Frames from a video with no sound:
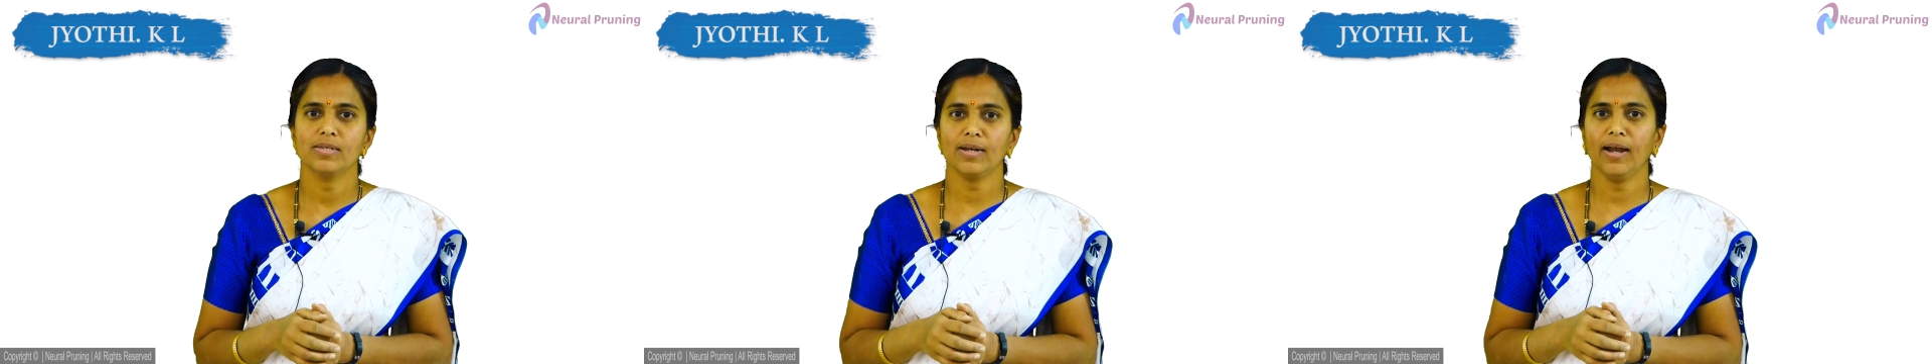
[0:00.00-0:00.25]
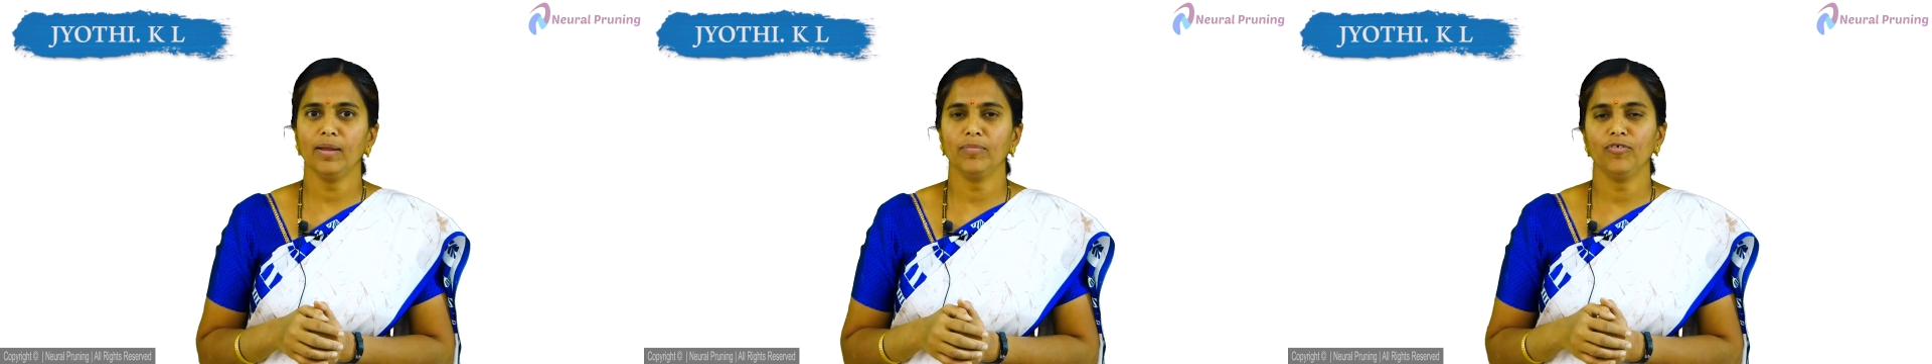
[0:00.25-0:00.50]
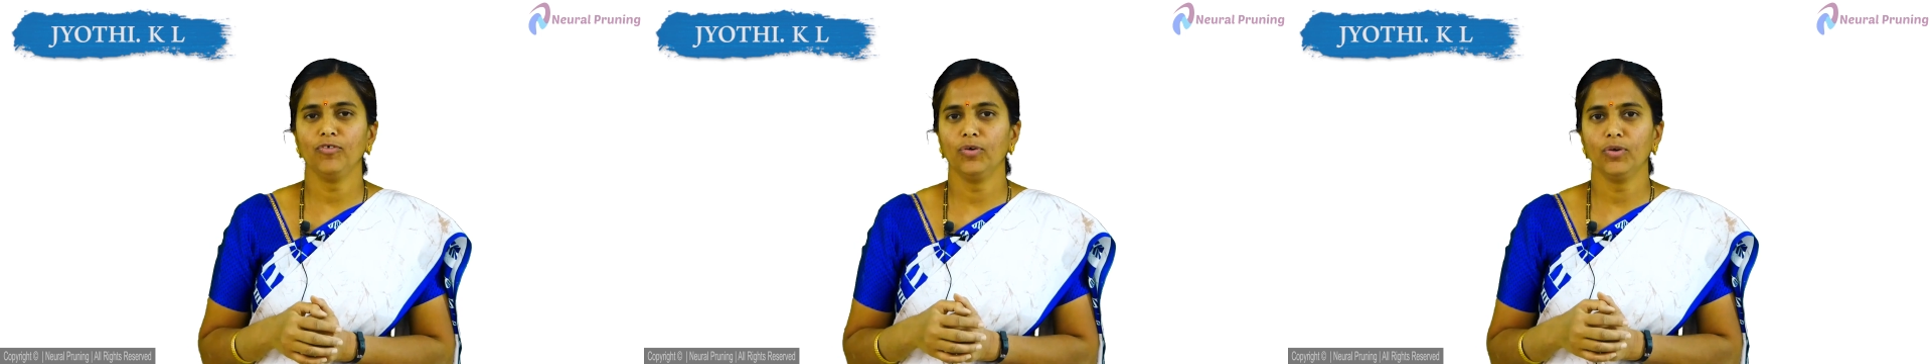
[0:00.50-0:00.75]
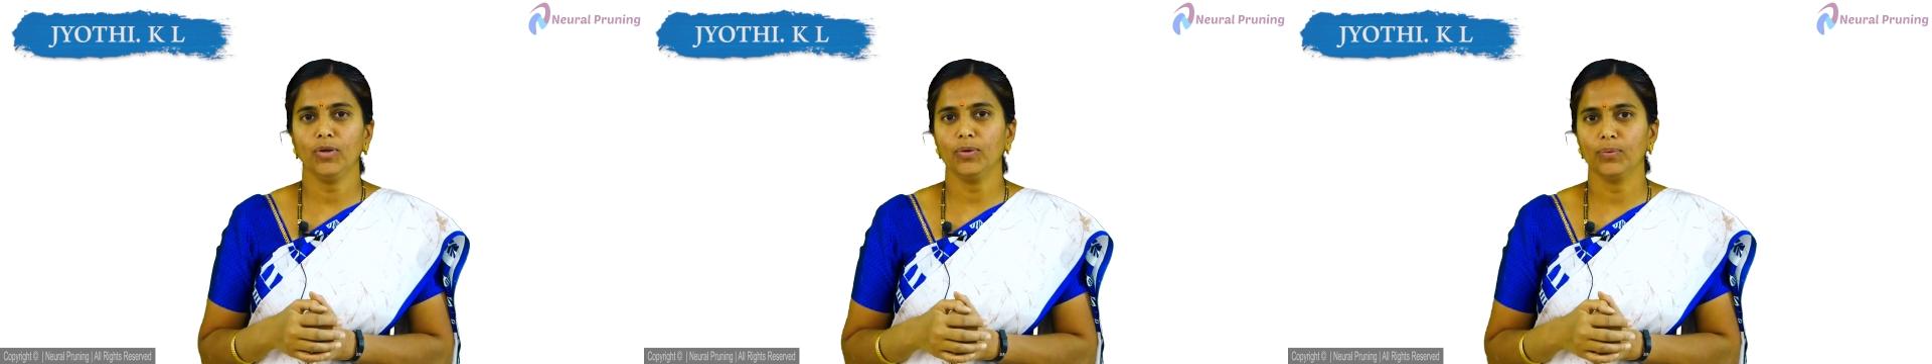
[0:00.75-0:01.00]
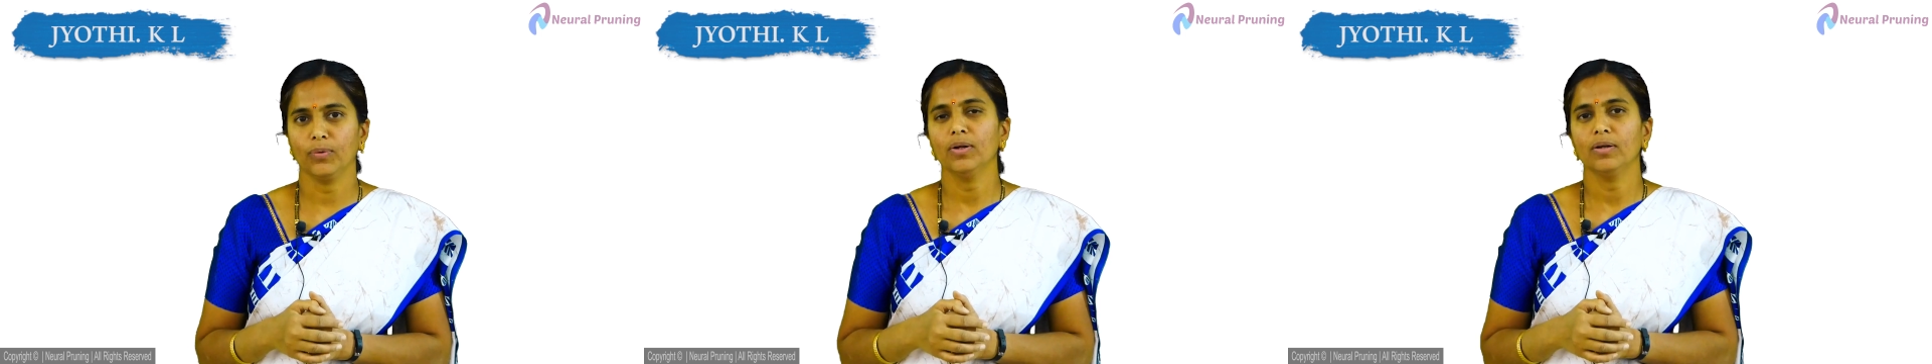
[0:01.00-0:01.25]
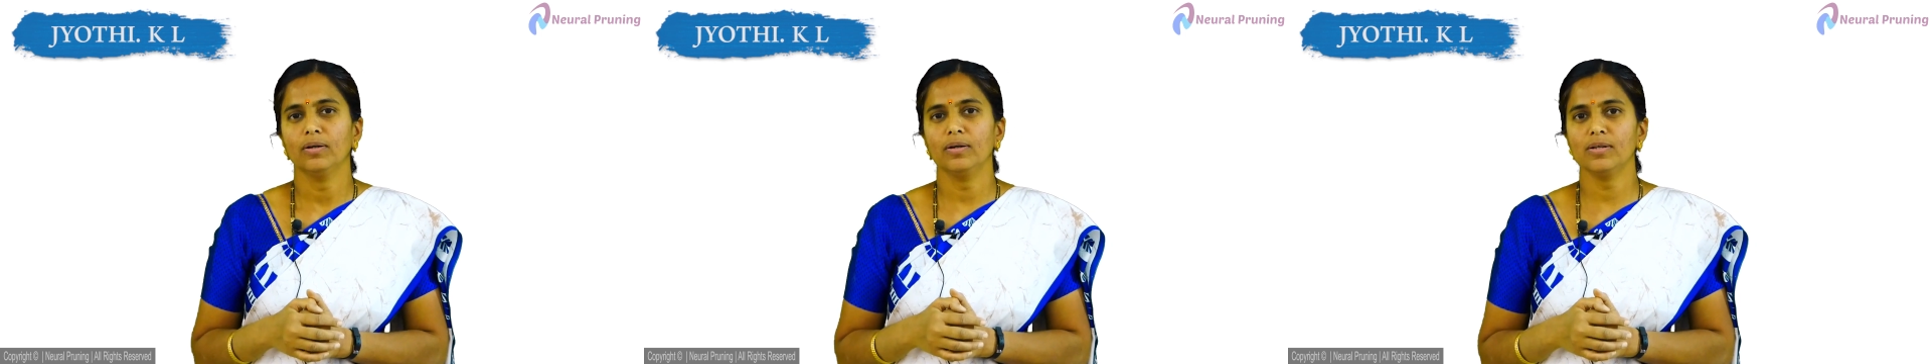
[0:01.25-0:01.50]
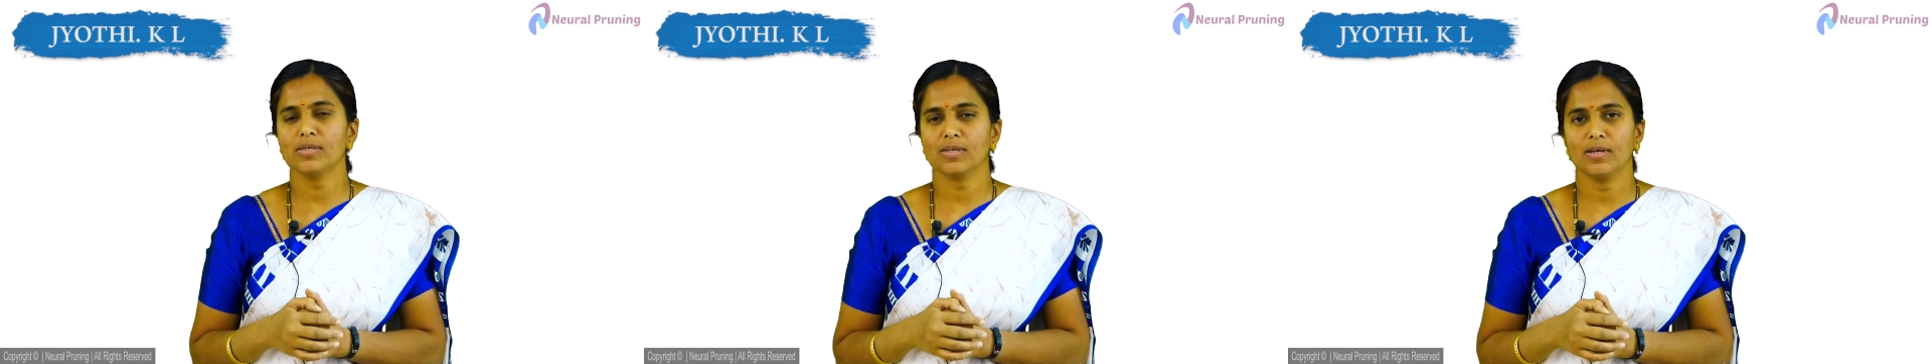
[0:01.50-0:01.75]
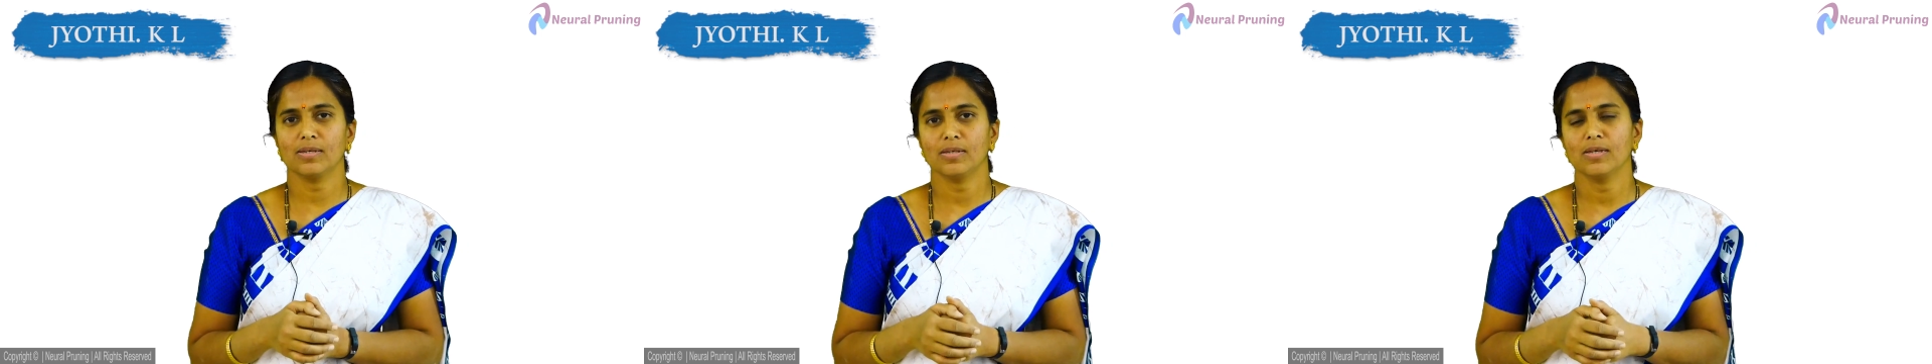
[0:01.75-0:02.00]
standing before you to
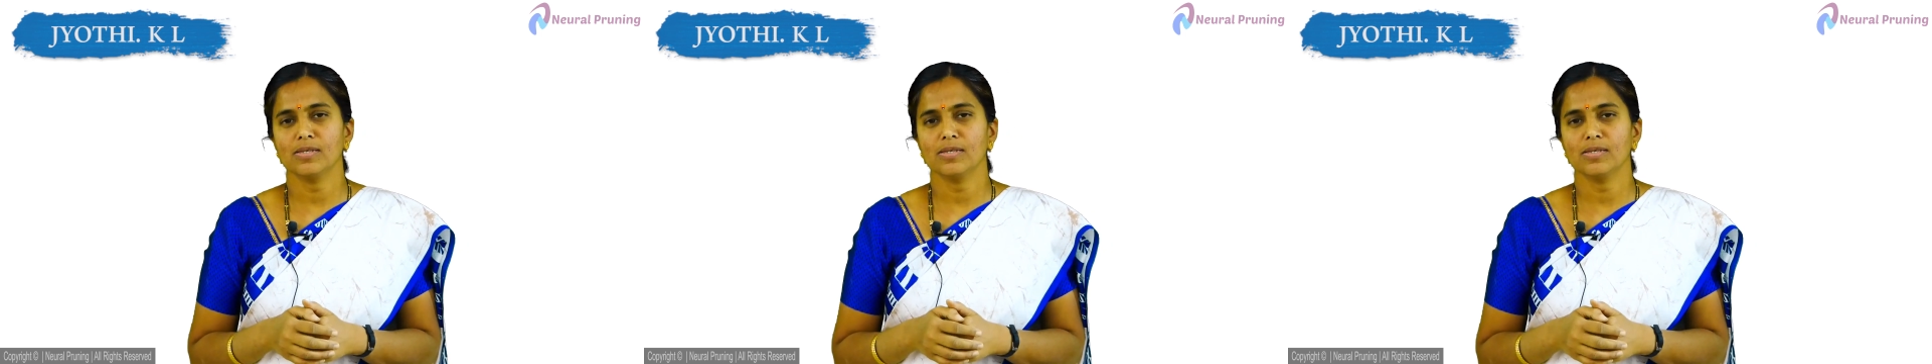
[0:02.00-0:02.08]
discuss